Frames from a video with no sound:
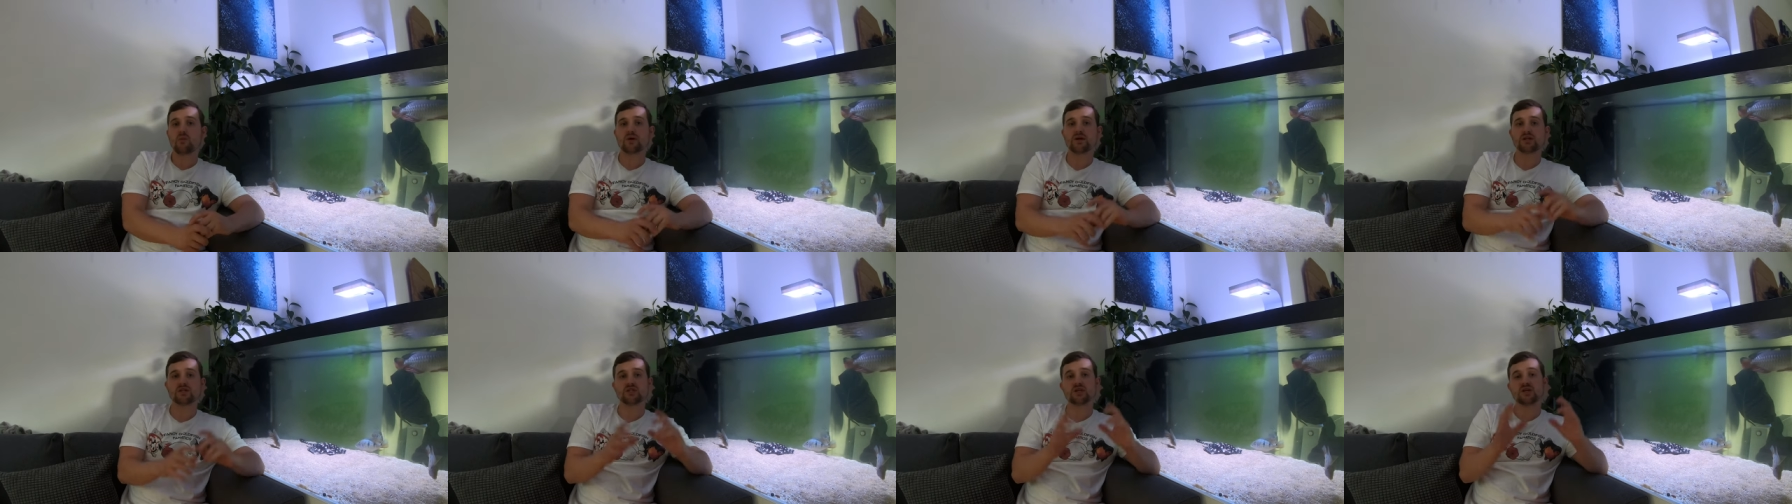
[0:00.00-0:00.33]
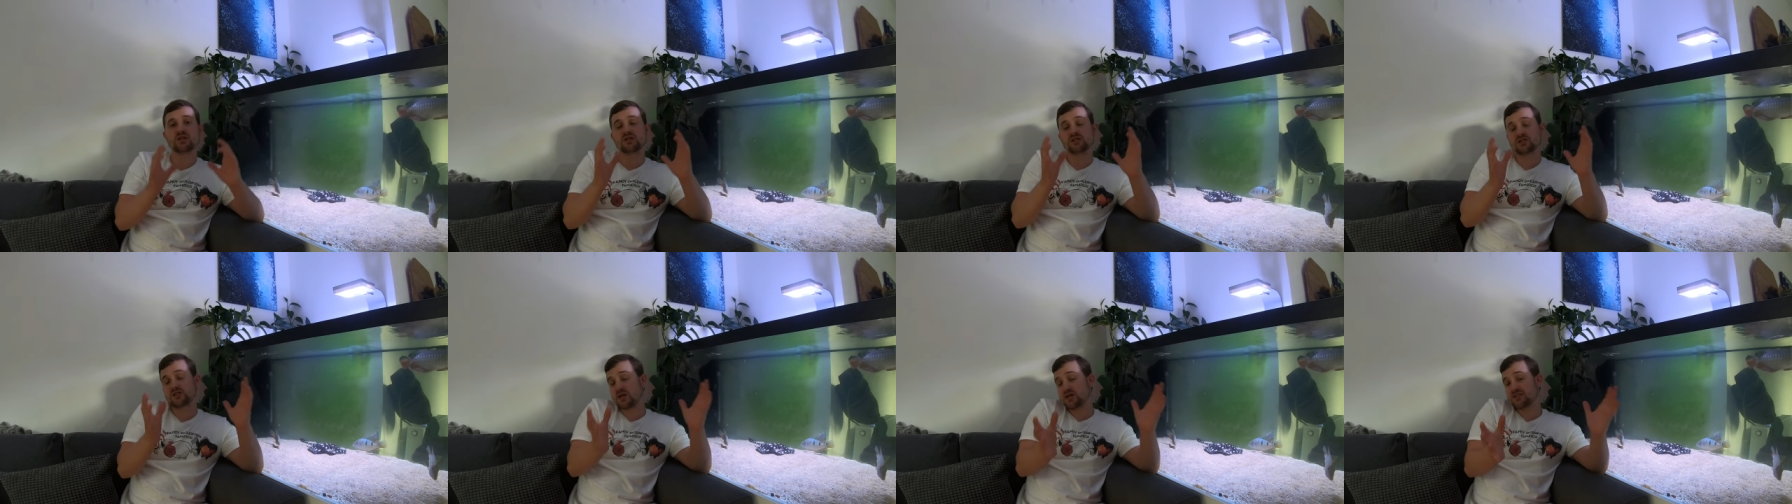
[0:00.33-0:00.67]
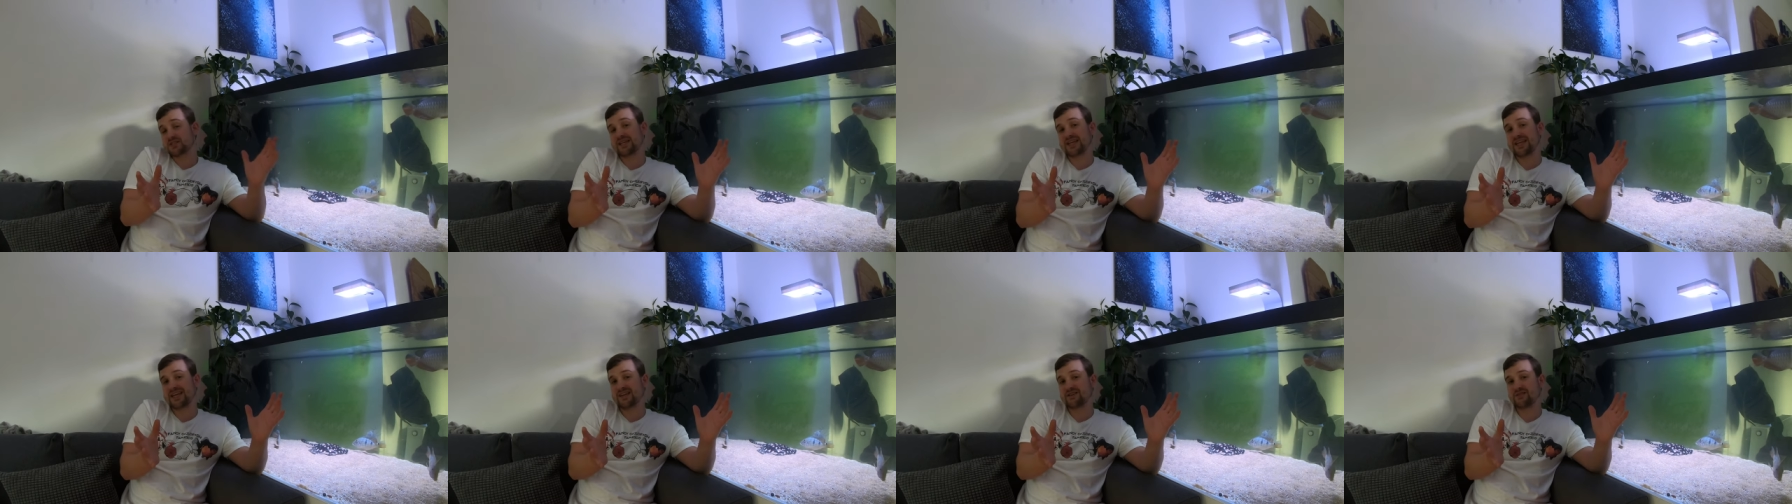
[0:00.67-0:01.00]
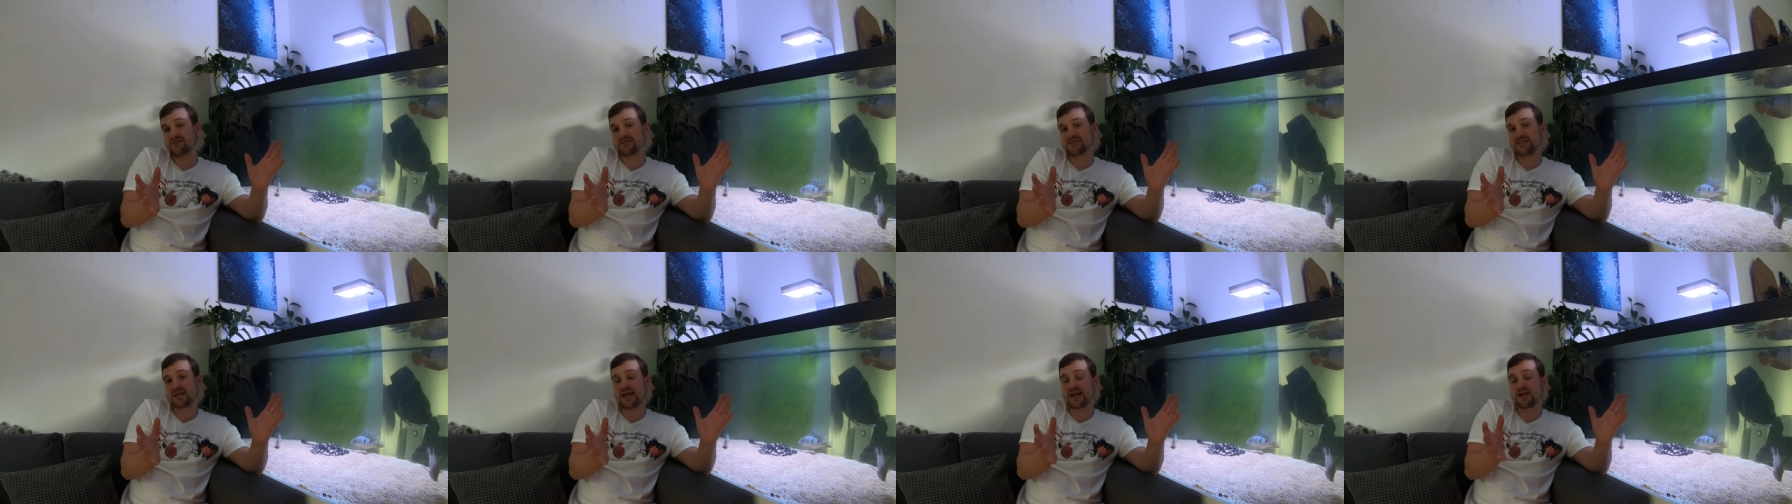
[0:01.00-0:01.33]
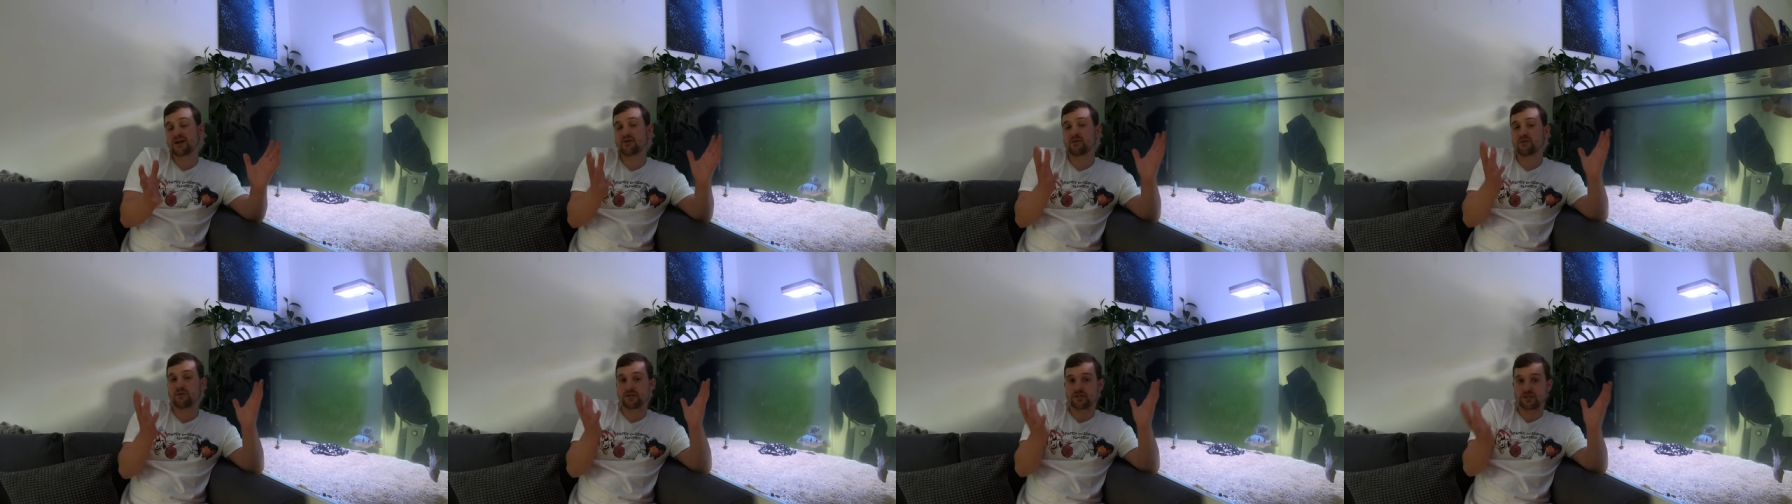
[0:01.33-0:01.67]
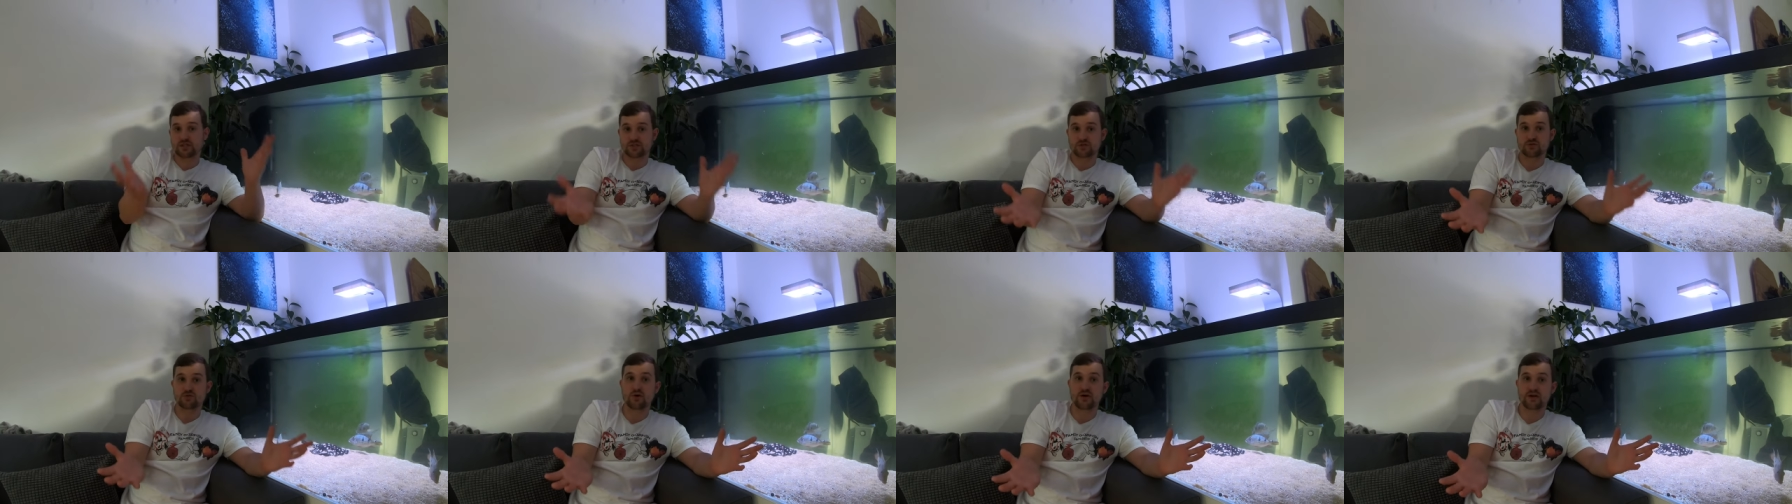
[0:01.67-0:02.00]
which does heat your tank,
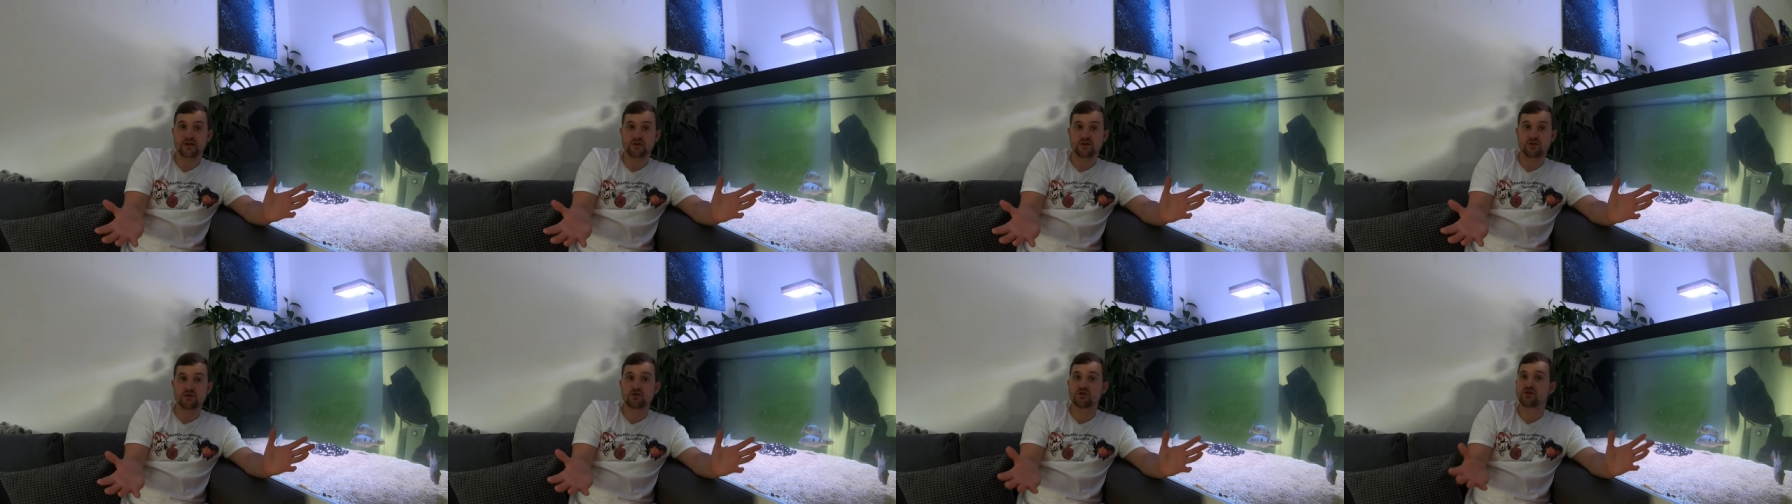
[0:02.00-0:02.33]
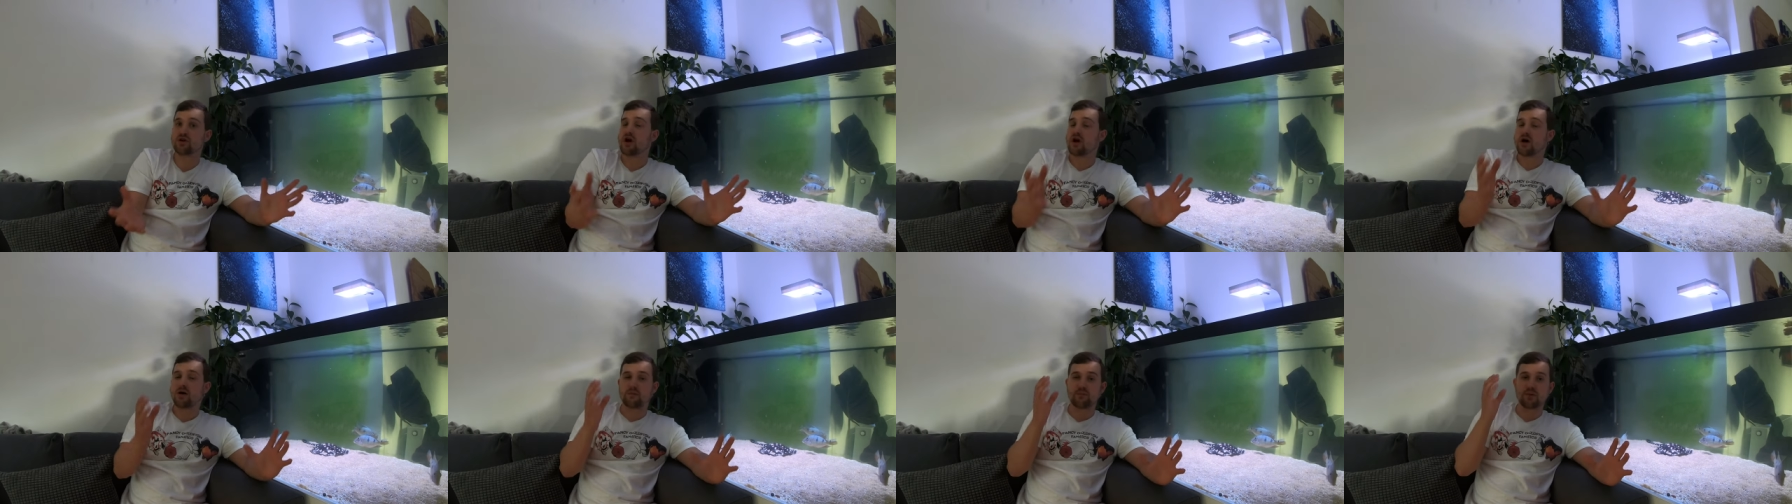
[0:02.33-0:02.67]
which is quite good,